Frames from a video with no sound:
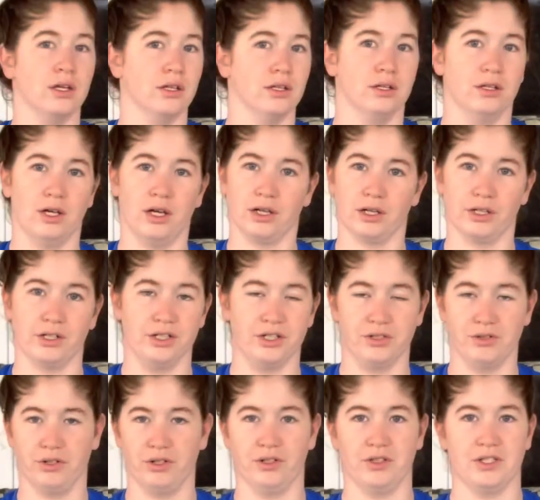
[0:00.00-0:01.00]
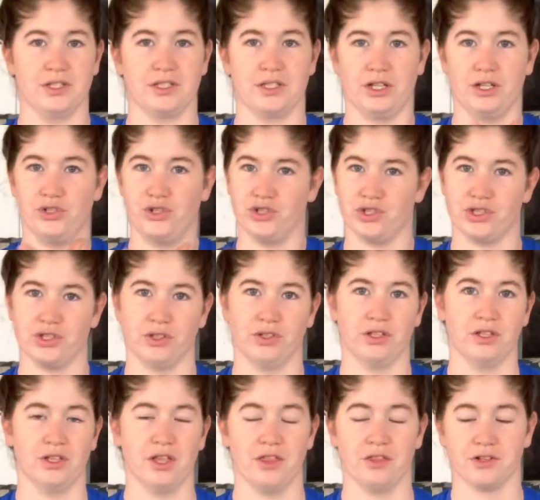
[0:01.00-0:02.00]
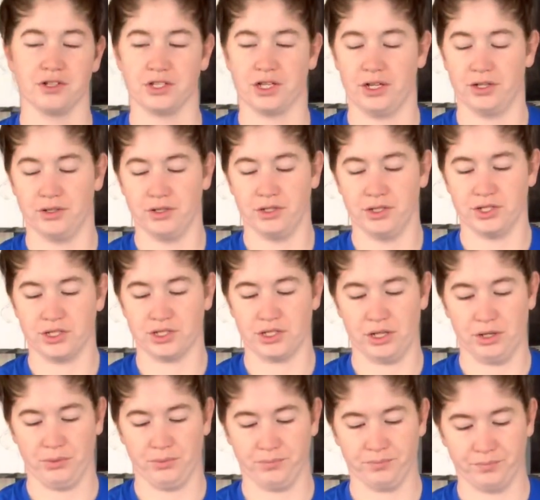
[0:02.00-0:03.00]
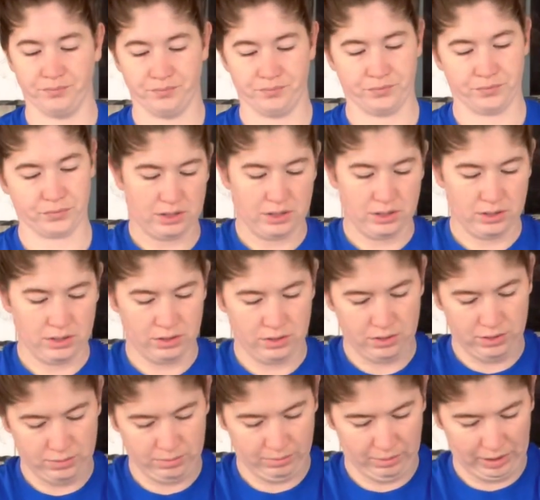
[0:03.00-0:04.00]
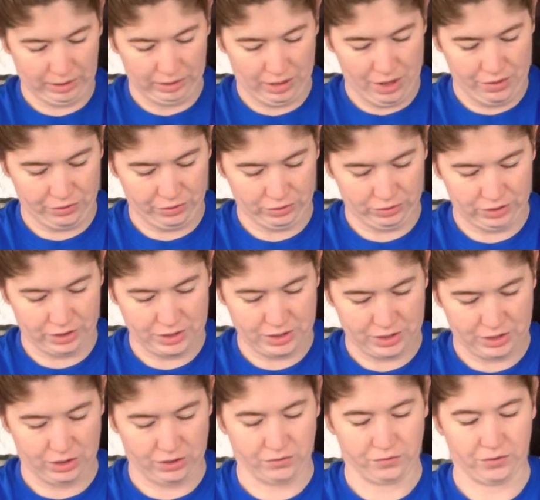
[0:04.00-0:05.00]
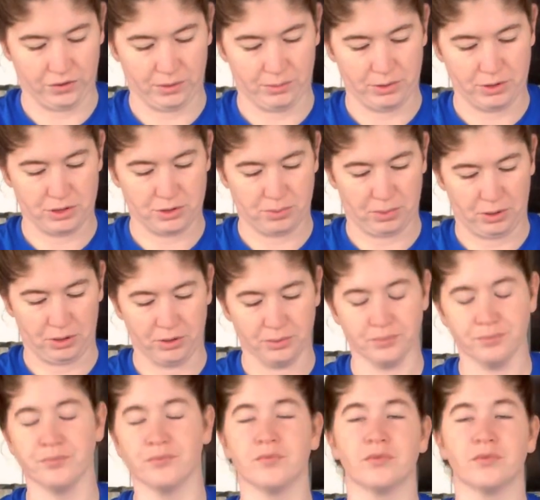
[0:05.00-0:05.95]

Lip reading: I'm not going to do it on this side, just on the leather side. So my leather looks good for the most part.